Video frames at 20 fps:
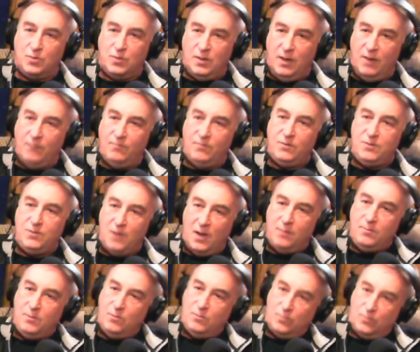every
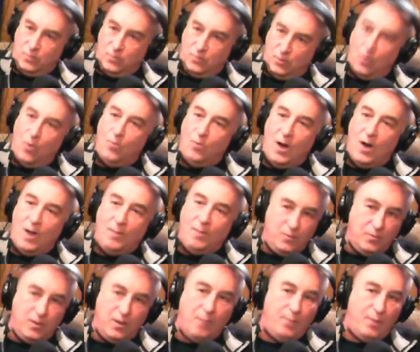time you go up,
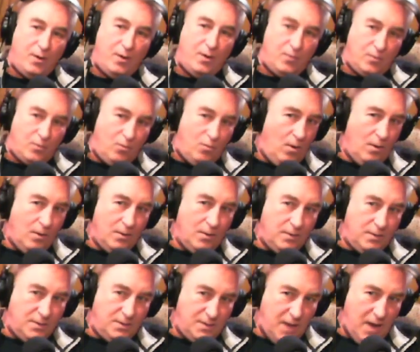you get better
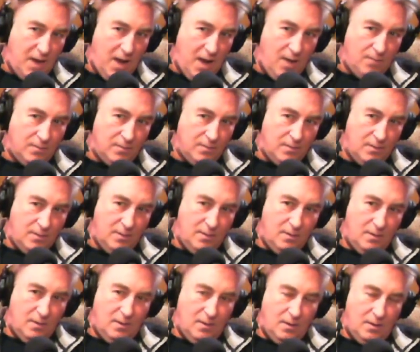quality sound.
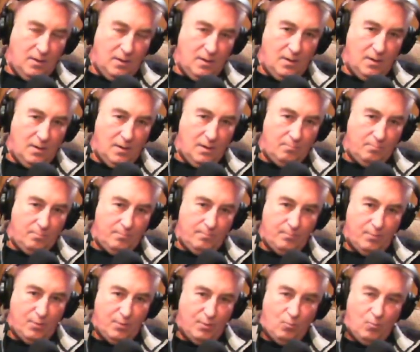Uh,
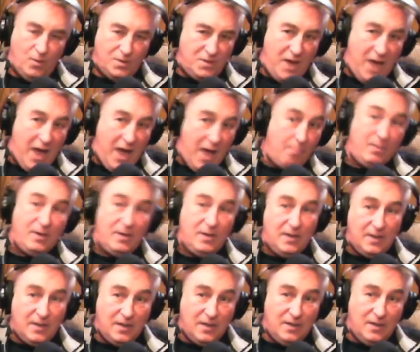but what's
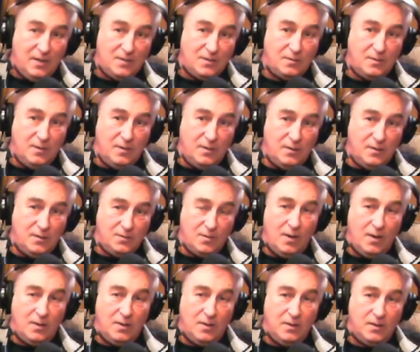happening is, is
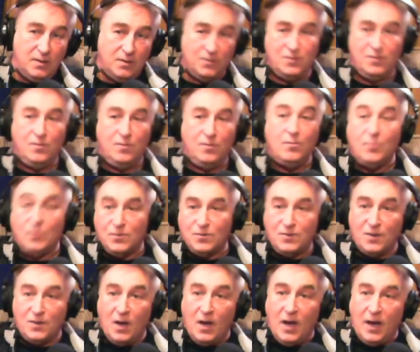on the consumer
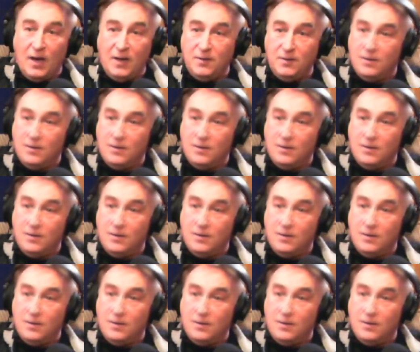side,